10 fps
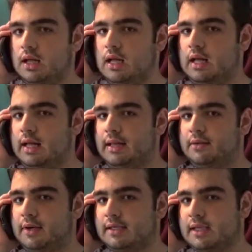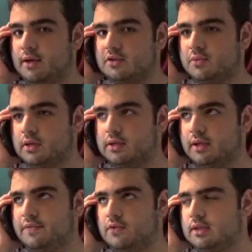Uh, anyways, I was wondering
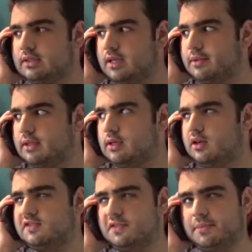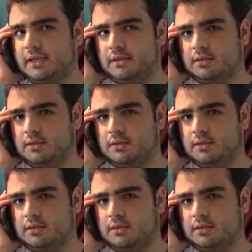if you could summon a ghost for me.